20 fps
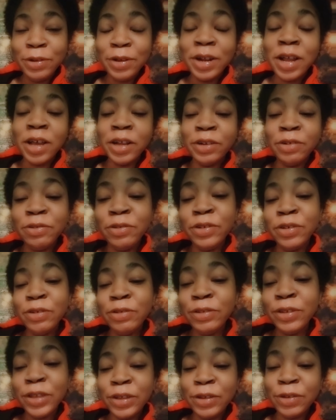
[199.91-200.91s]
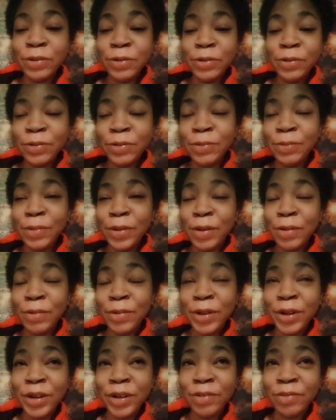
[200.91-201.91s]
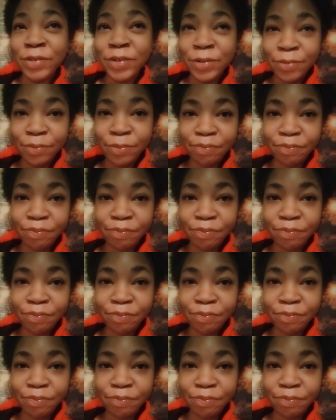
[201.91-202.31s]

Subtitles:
you know, do YouTube or whatever,